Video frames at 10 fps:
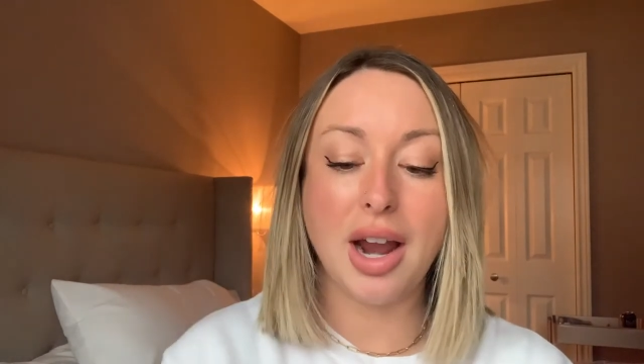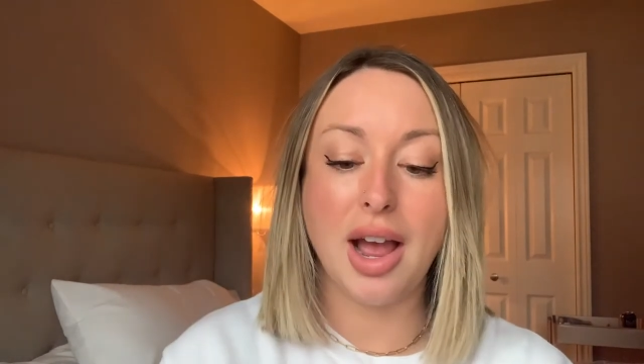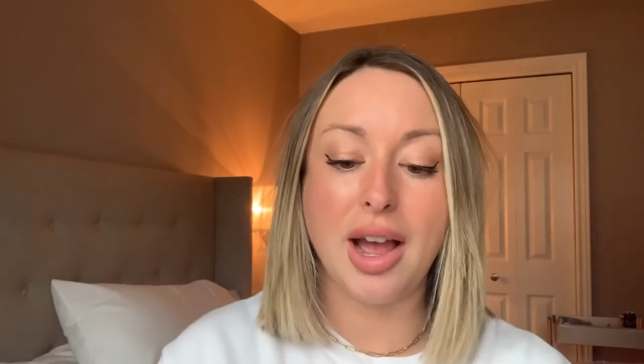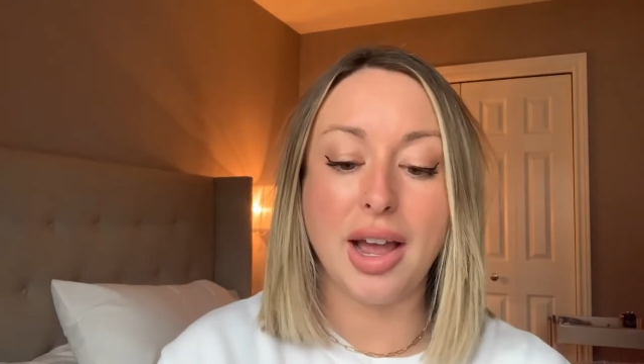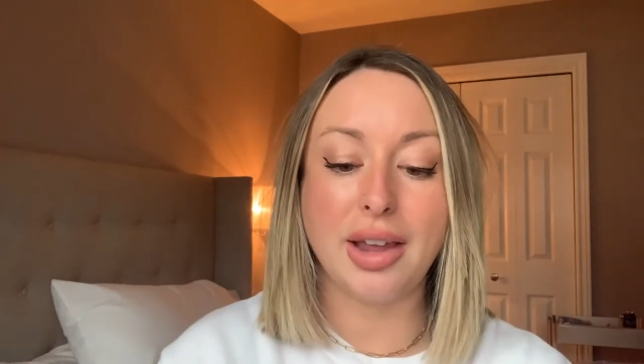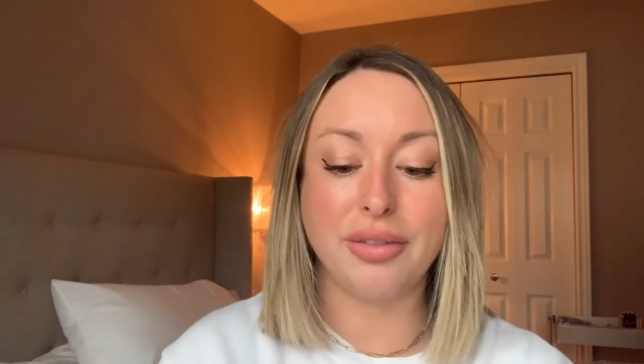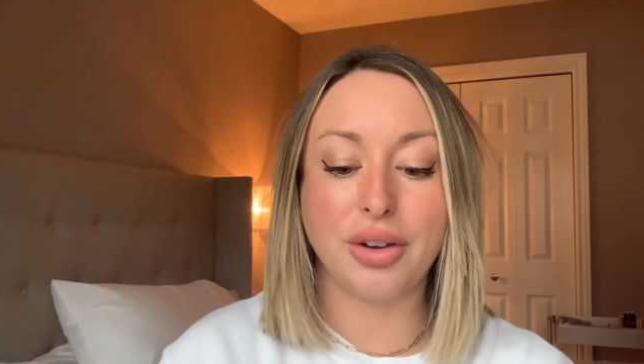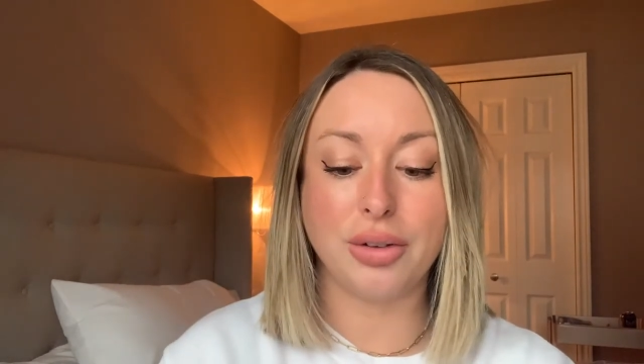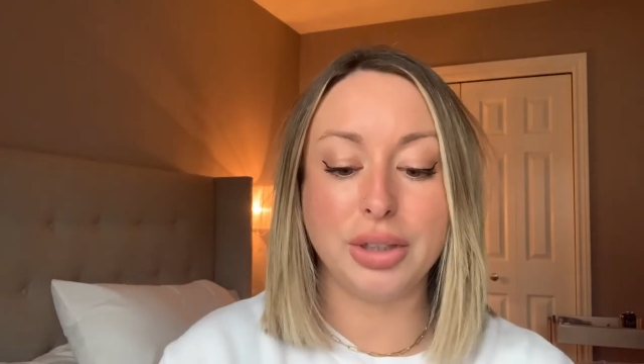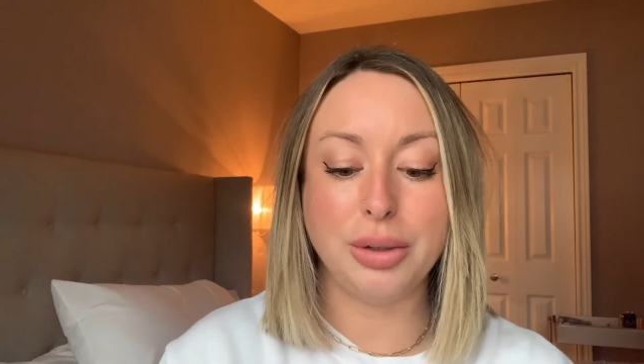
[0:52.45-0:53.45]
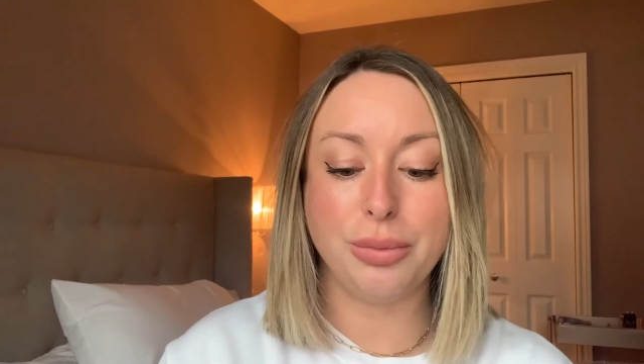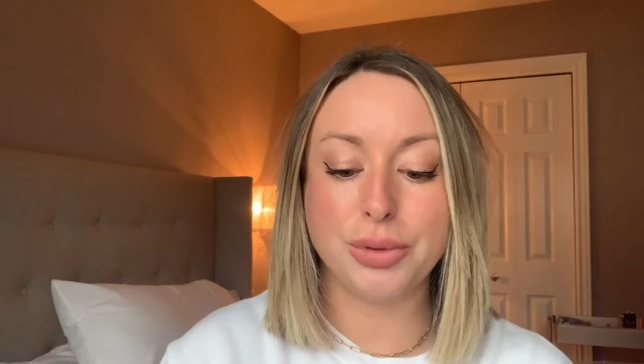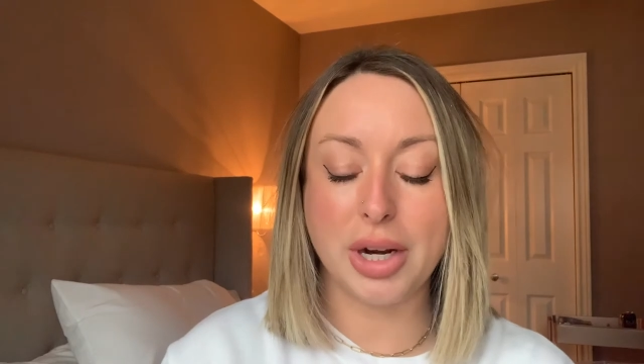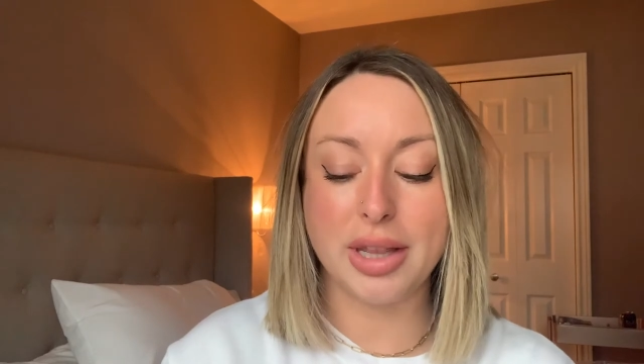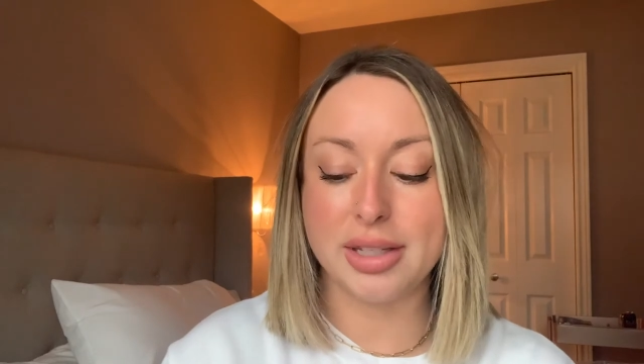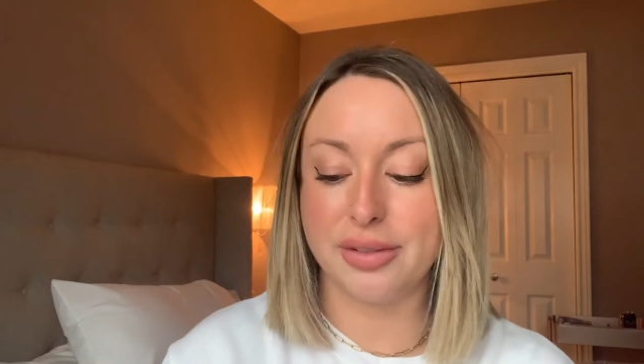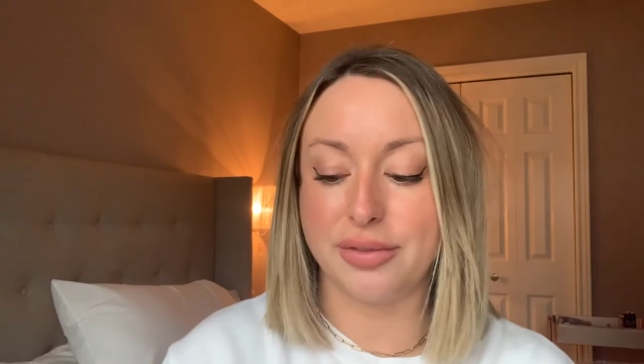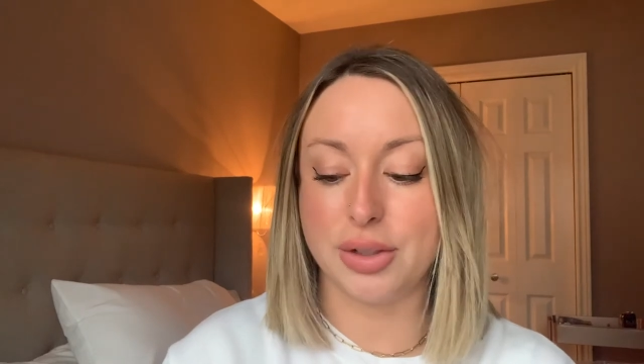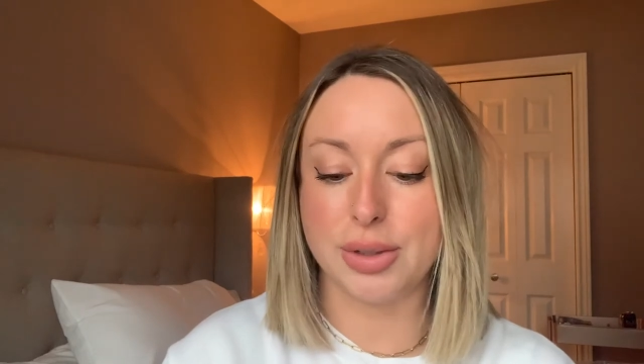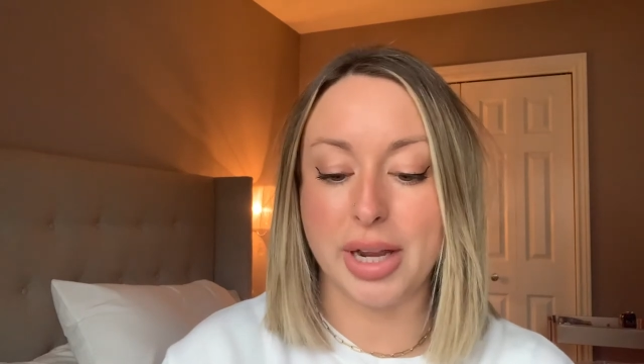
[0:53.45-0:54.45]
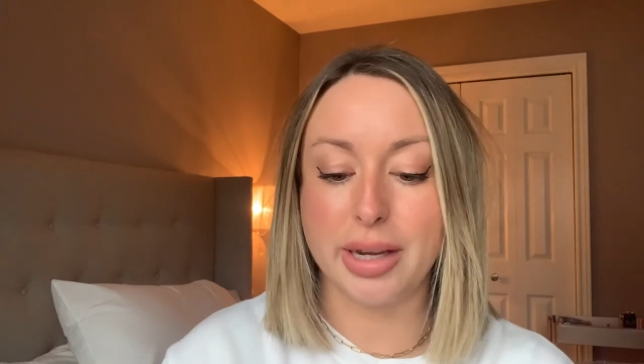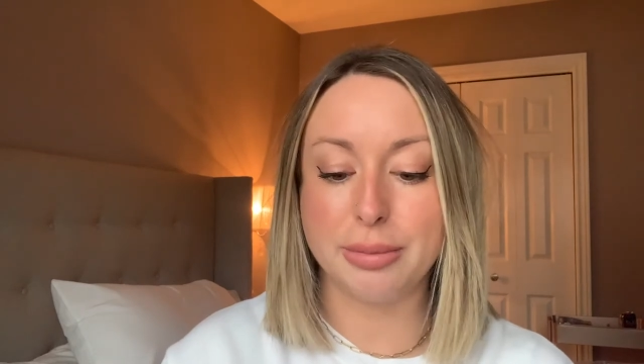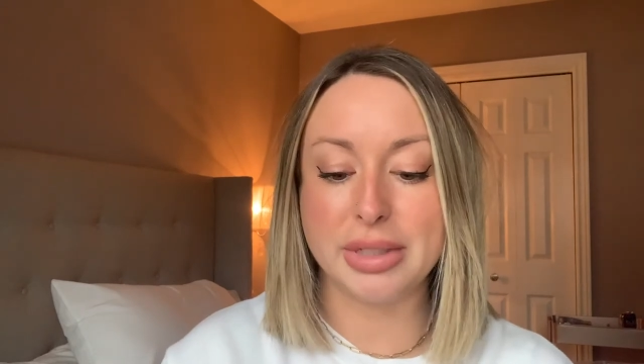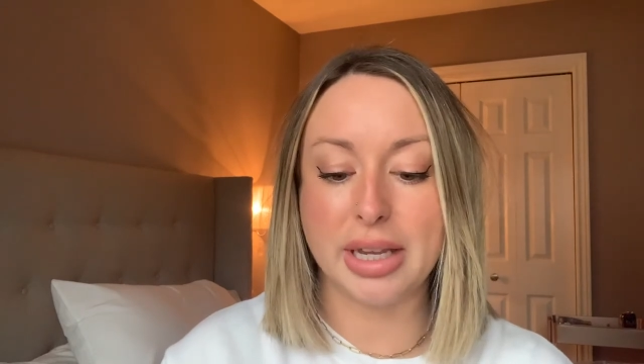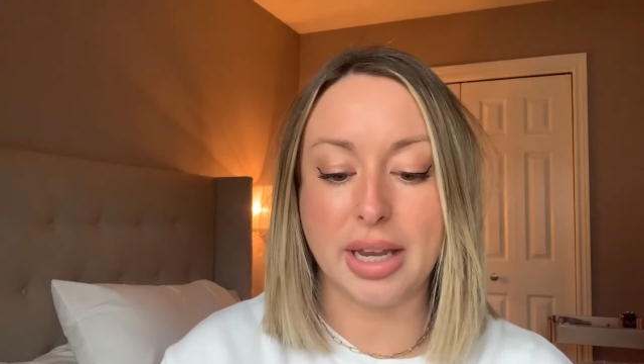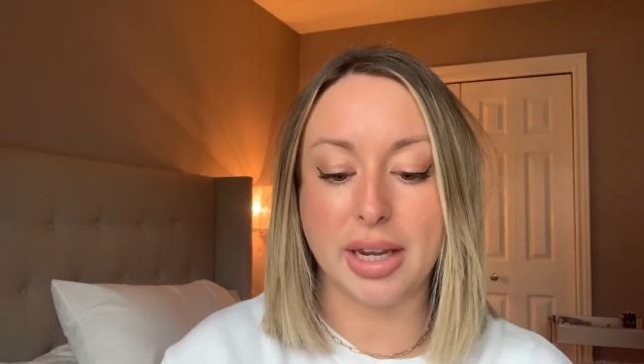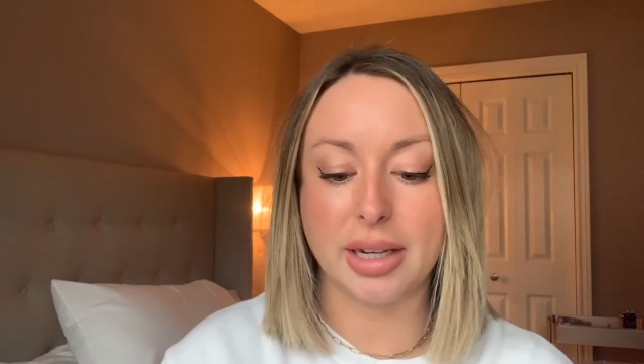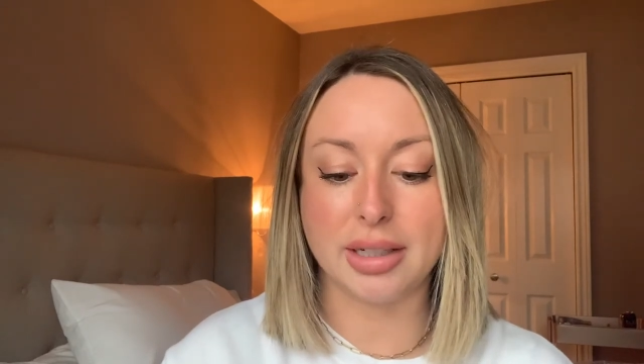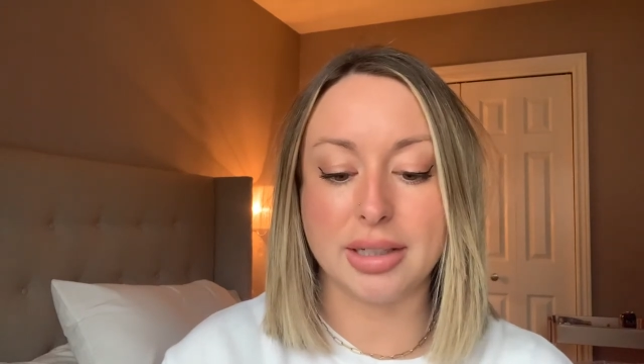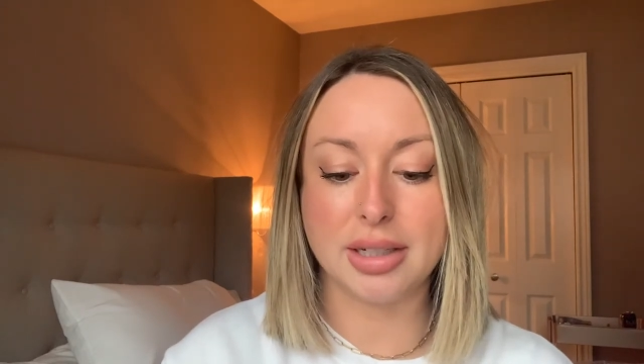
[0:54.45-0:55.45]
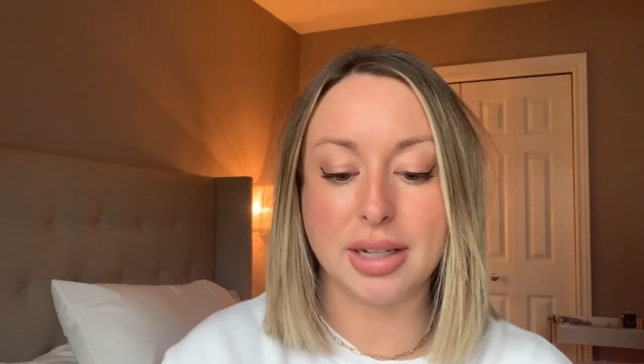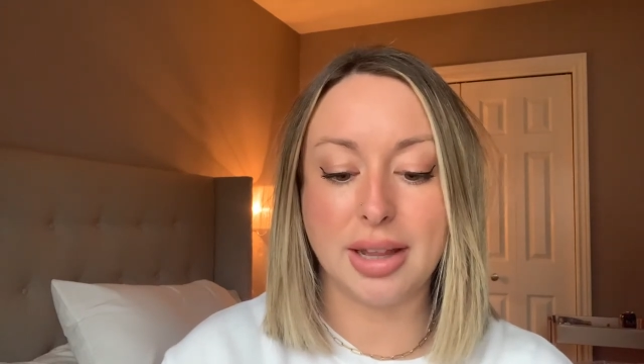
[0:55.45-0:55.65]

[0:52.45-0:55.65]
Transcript: I've only tried this a few times and